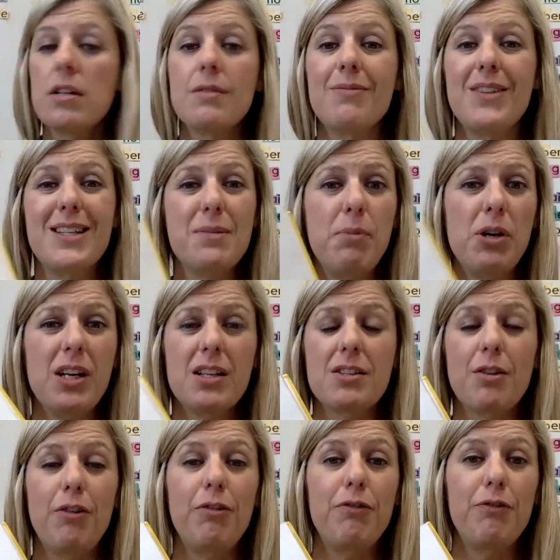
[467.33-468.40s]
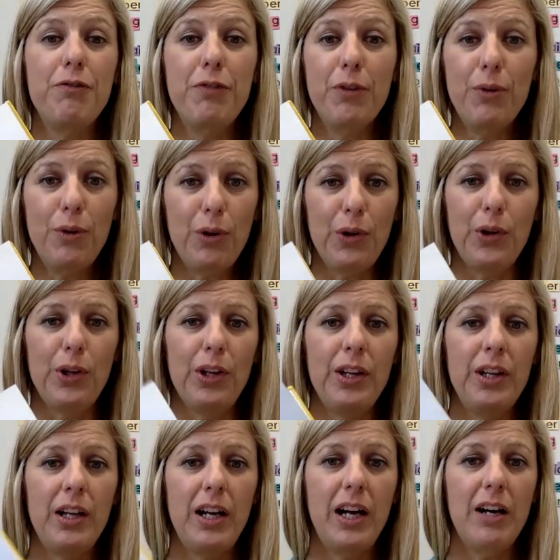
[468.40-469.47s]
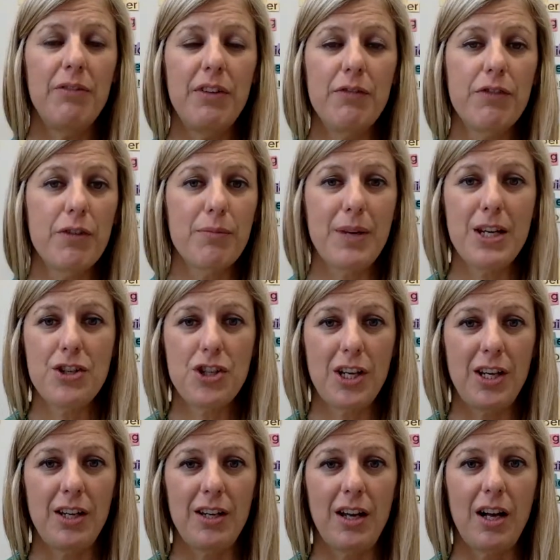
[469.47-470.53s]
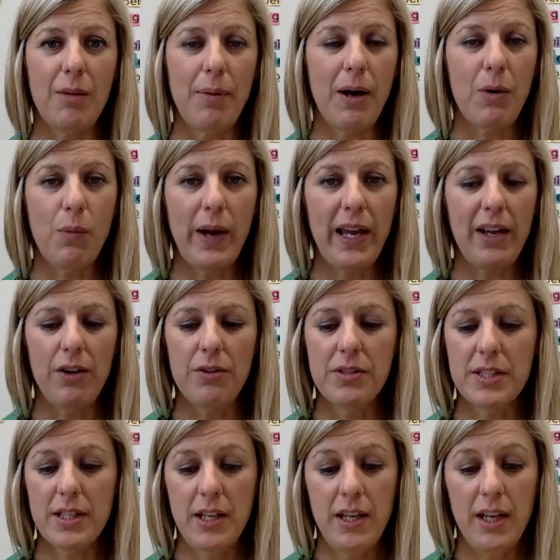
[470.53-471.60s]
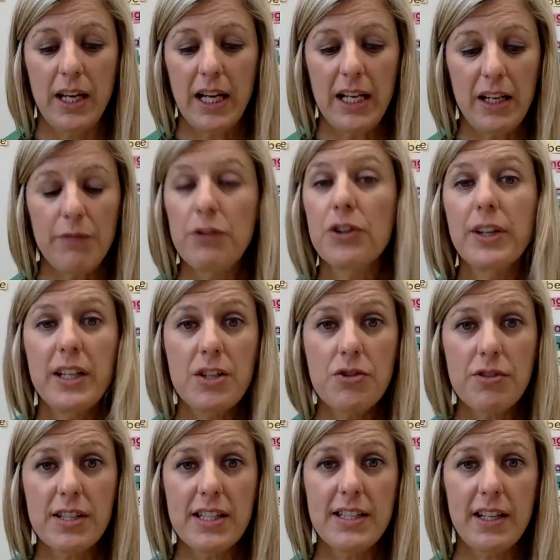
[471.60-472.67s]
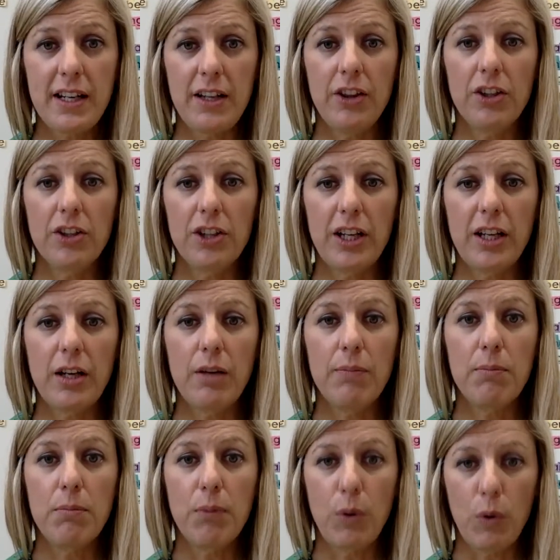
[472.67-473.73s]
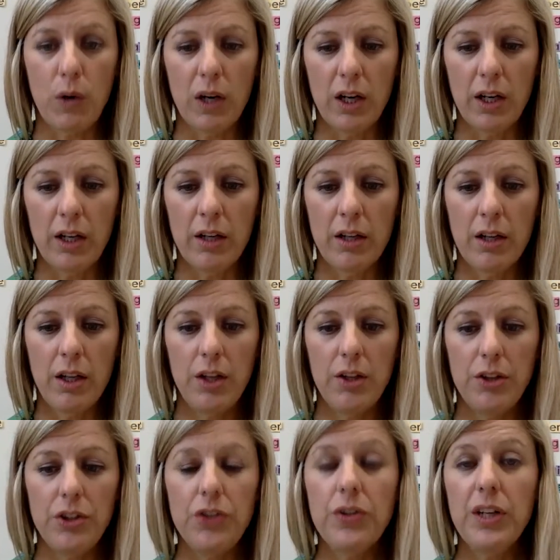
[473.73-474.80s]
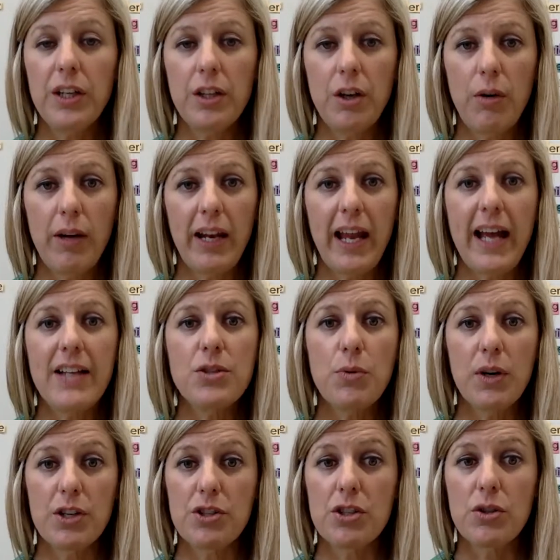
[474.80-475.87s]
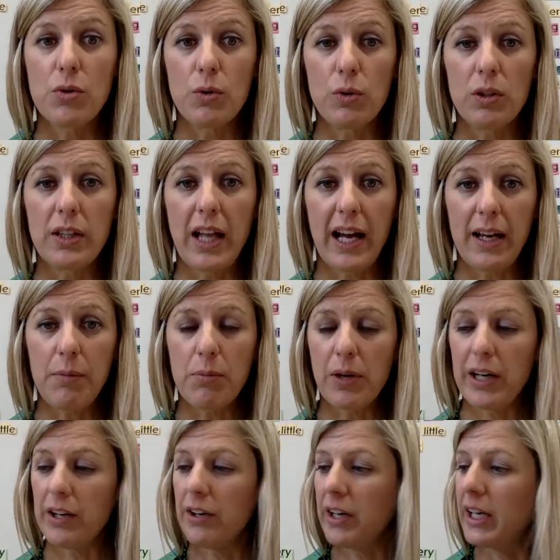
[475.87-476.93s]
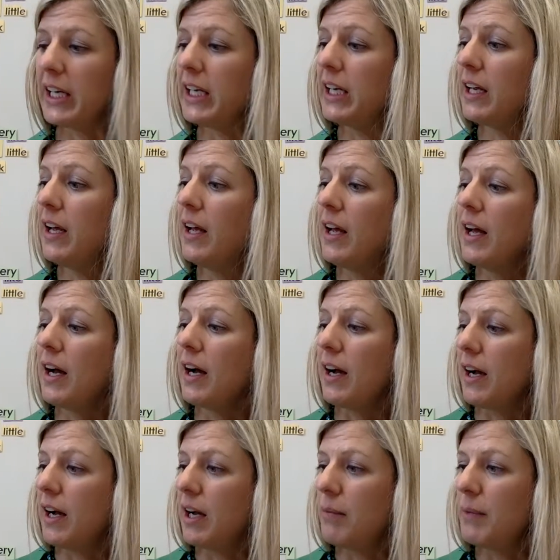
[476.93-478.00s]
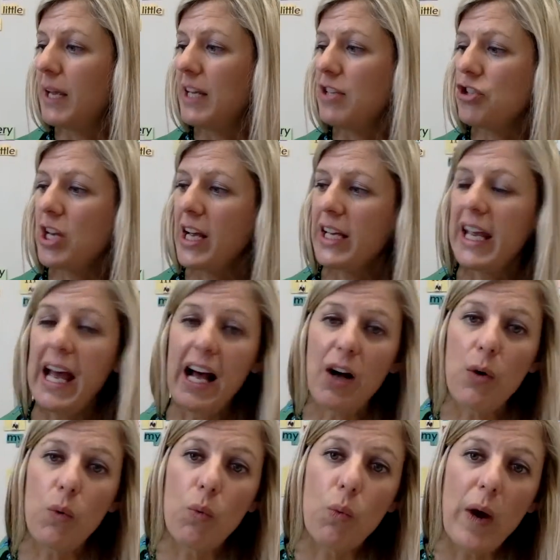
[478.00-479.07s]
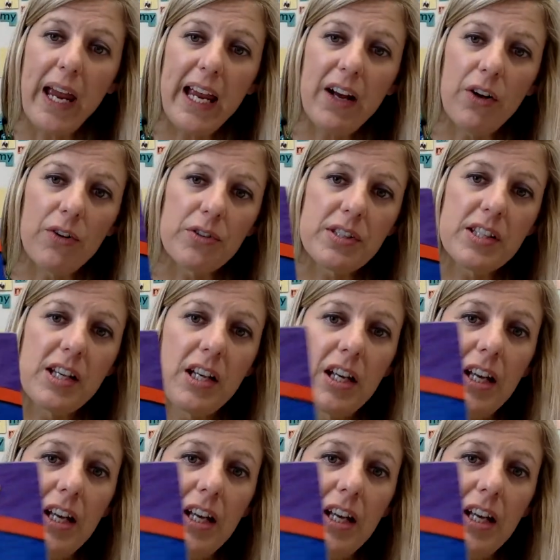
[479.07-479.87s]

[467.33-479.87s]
This book is full of information about whales. And if you're interested in learning more, you can go on ahead to our school library and check out Whales,